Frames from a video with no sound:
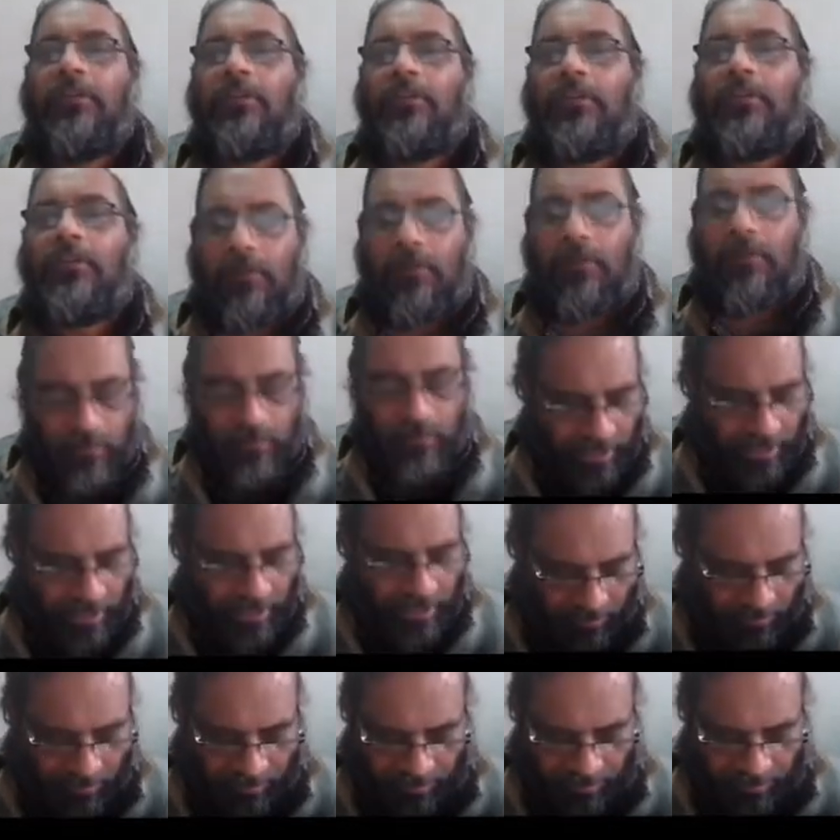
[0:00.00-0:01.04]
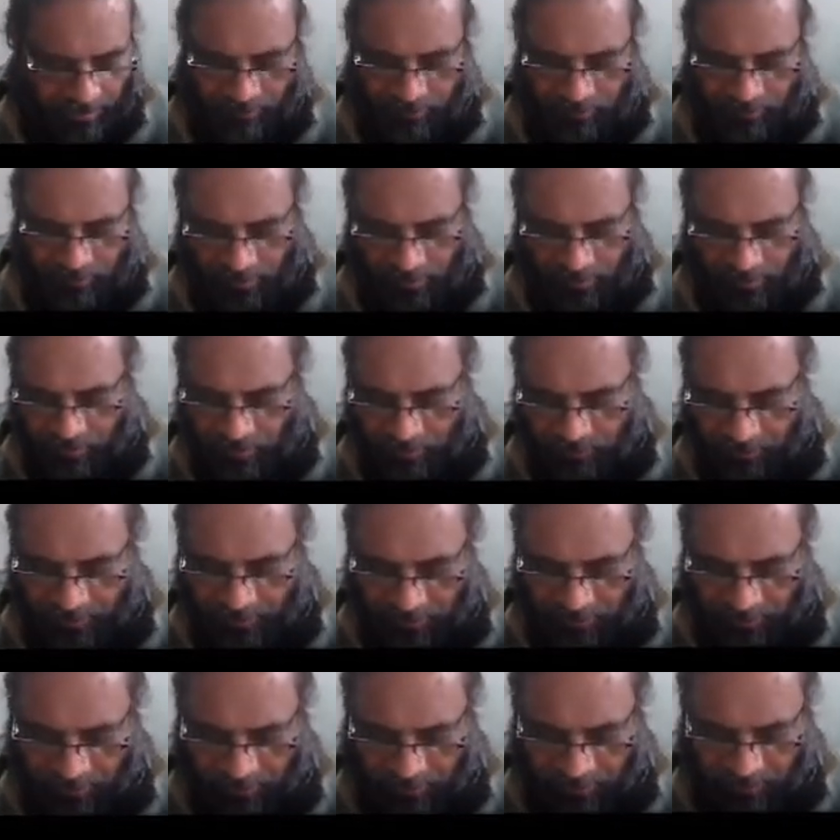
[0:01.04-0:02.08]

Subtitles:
so lecture can be informatic.